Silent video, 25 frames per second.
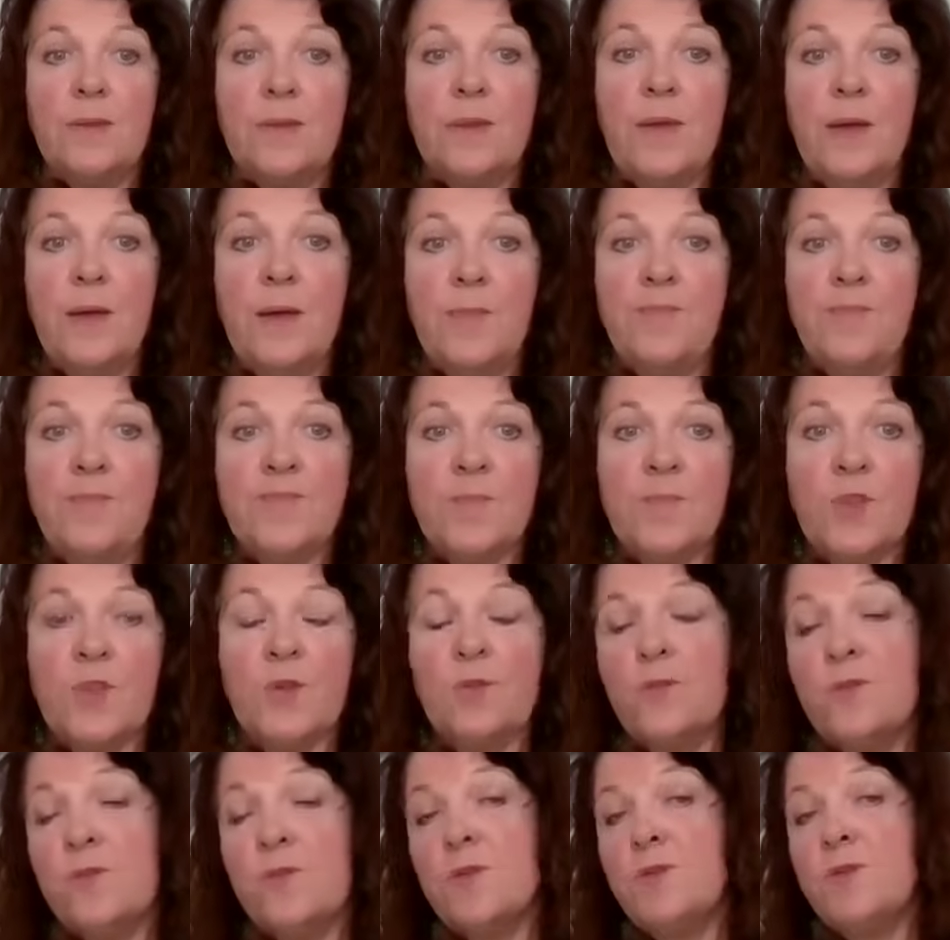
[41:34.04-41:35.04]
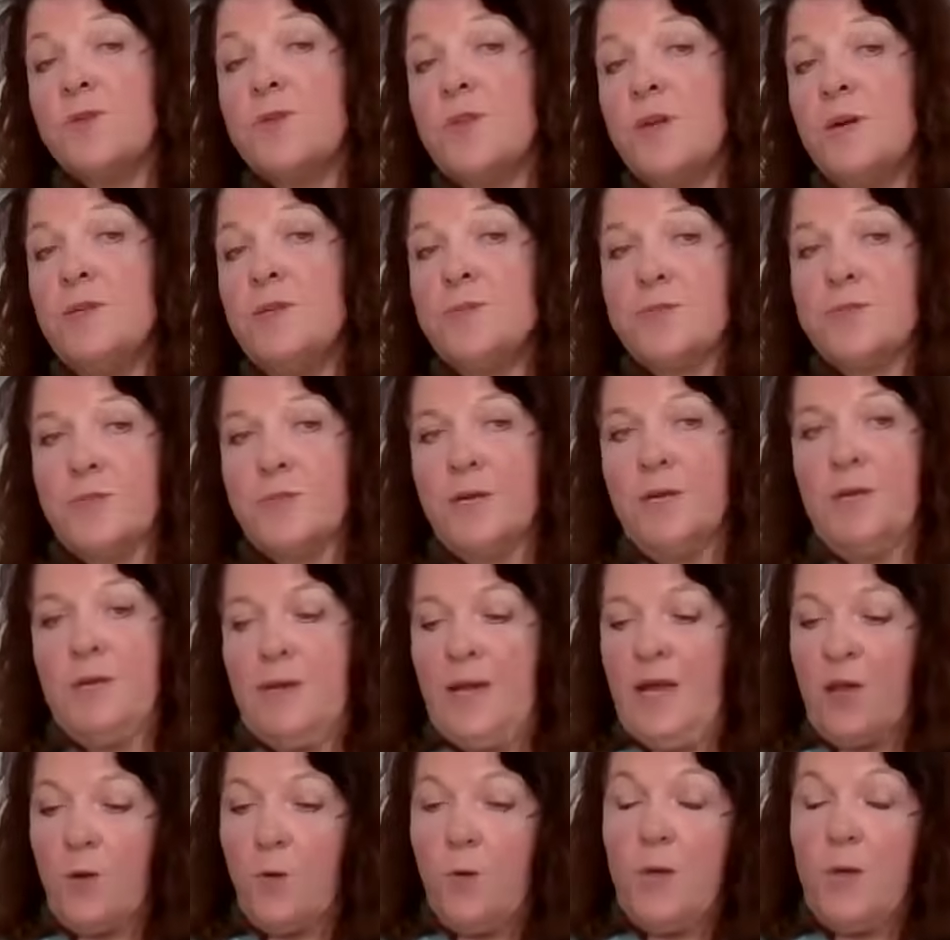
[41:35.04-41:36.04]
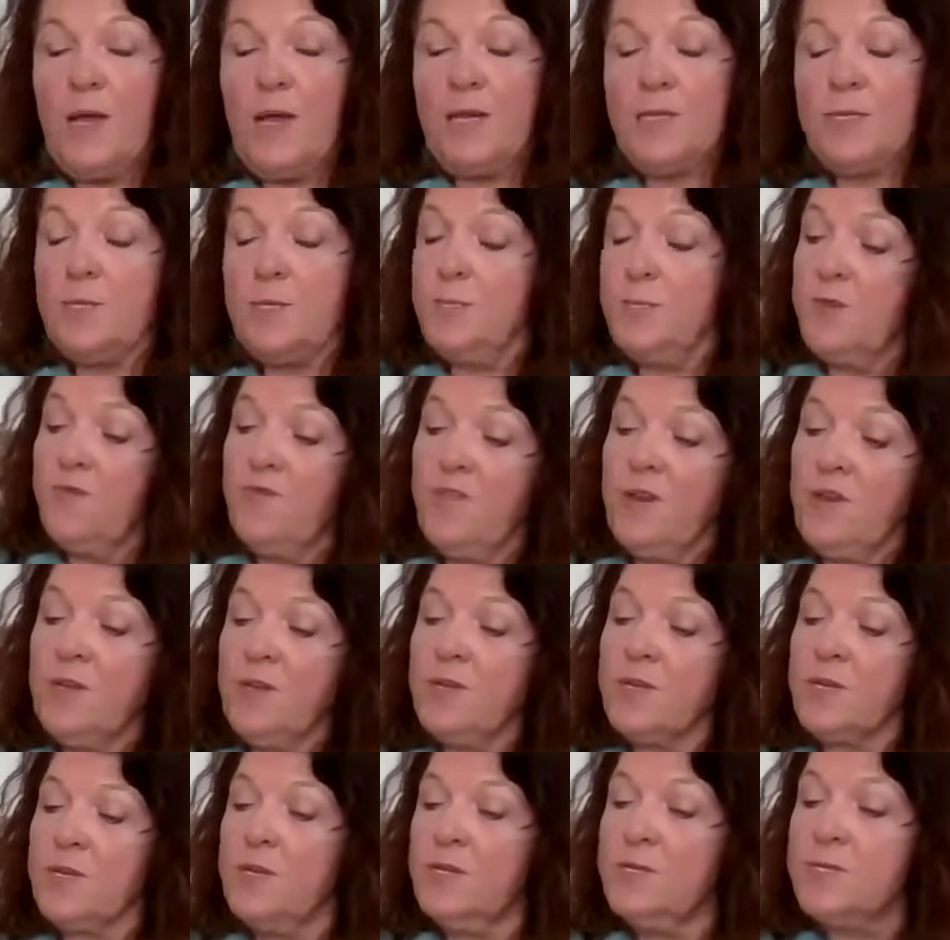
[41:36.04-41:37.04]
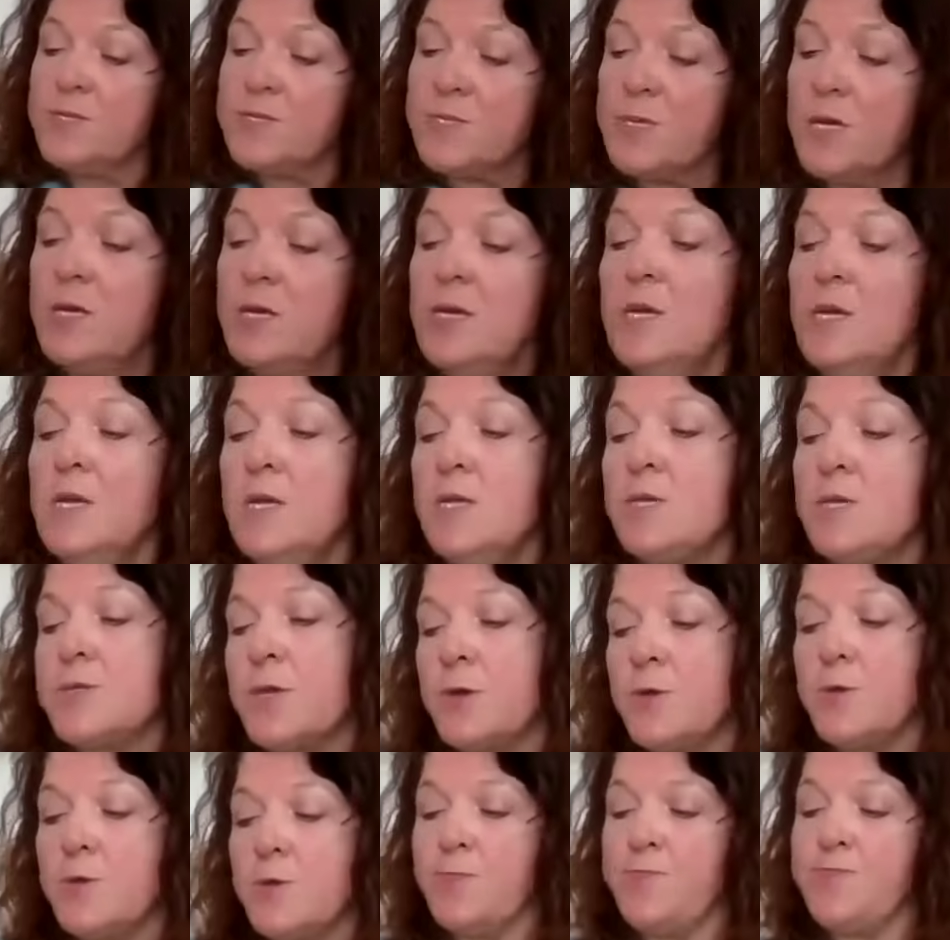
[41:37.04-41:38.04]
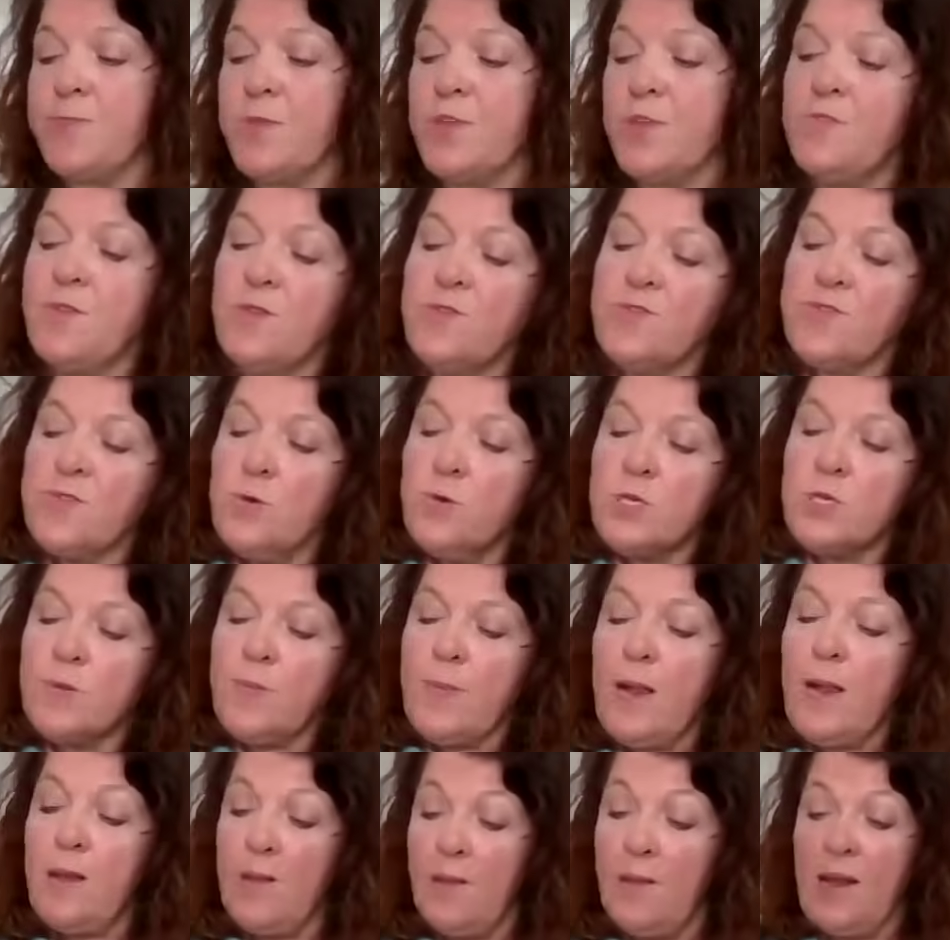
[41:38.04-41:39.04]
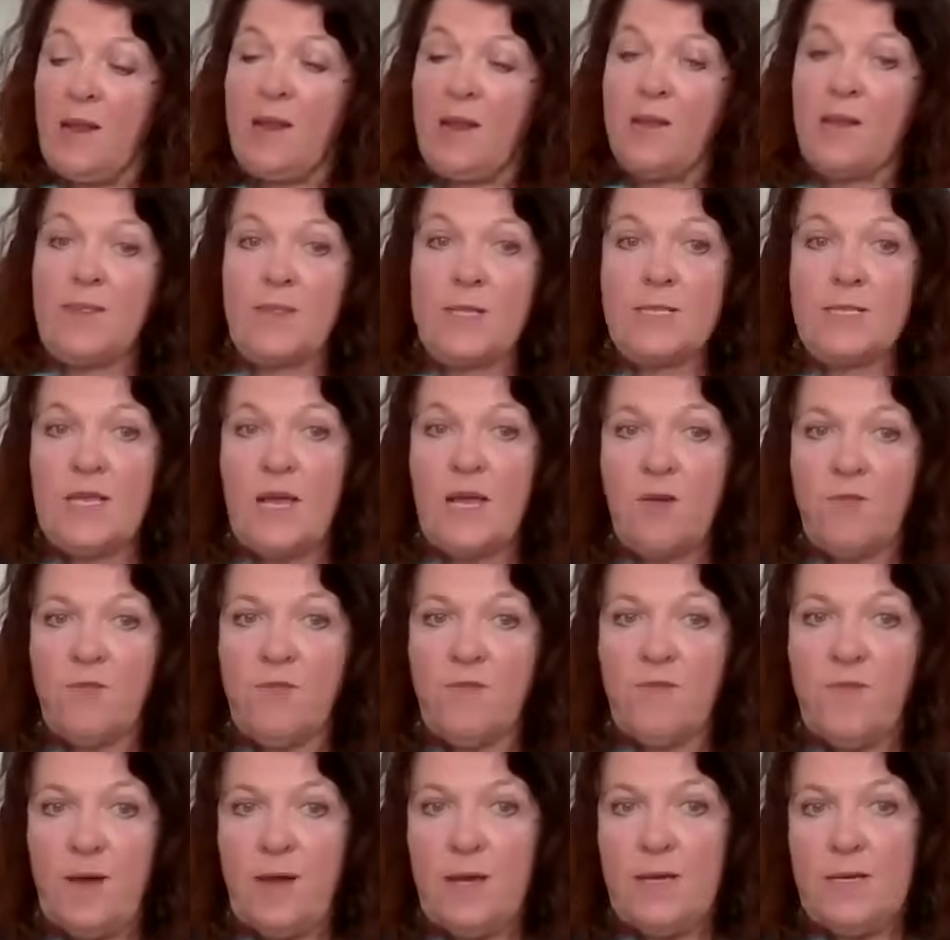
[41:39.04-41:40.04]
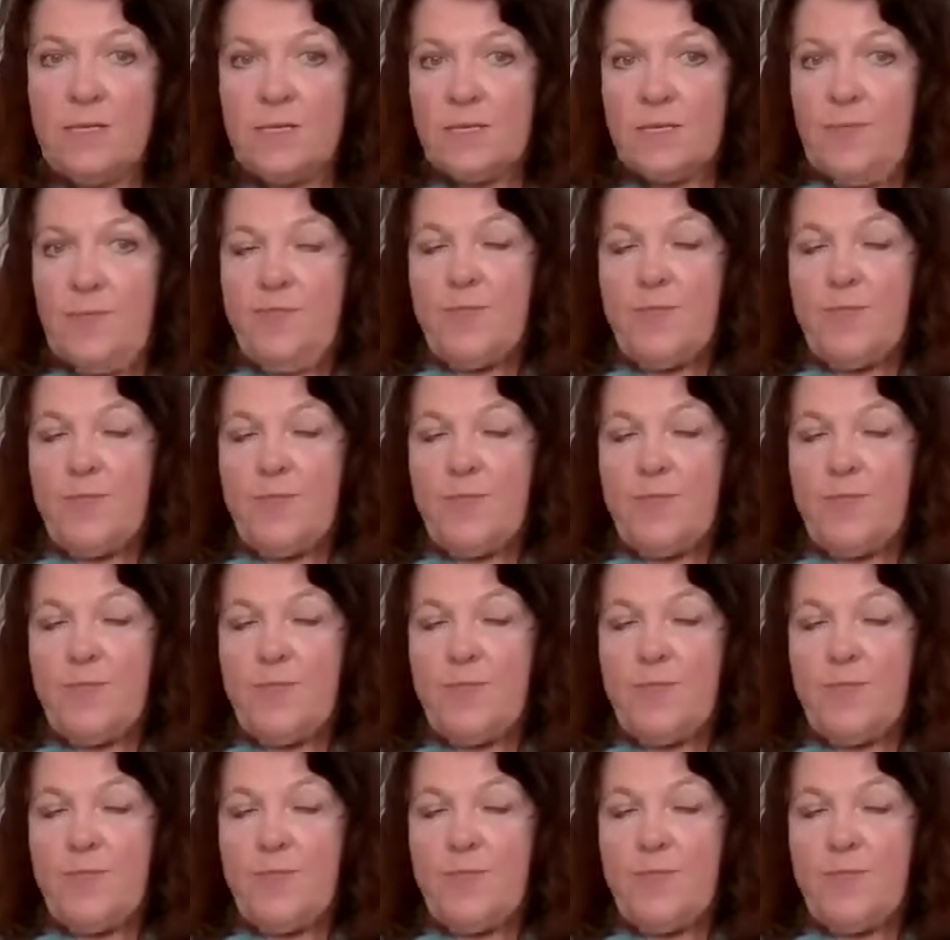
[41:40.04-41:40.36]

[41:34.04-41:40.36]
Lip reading: Yeah. Good answer. Acquiescence, a very good answer. So you talked about like the sacrifice.